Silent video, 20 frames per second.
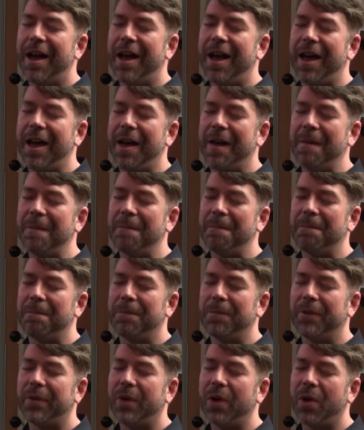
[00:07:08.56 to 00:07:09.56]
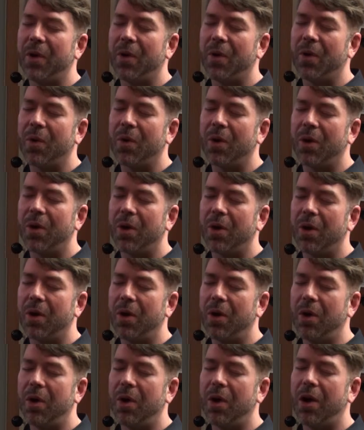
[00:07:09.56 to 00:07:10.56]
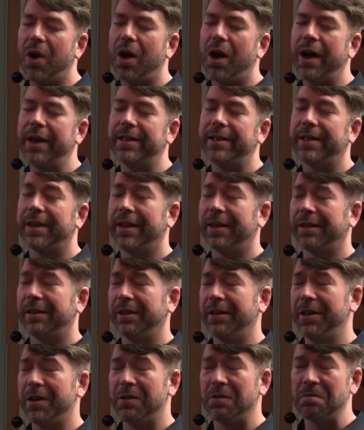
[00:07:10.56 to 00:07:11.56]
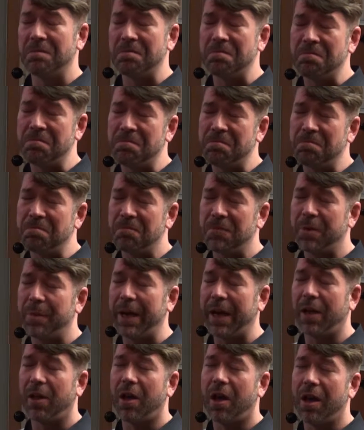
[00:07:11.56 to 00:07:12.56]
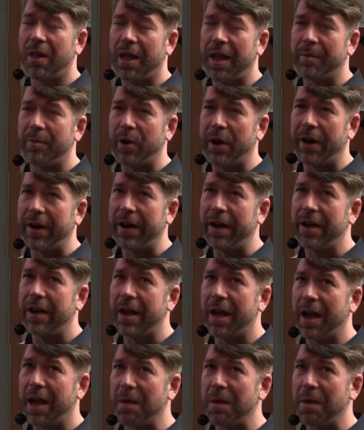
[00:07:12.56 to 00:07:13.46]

and so I decided, to be a law librarian.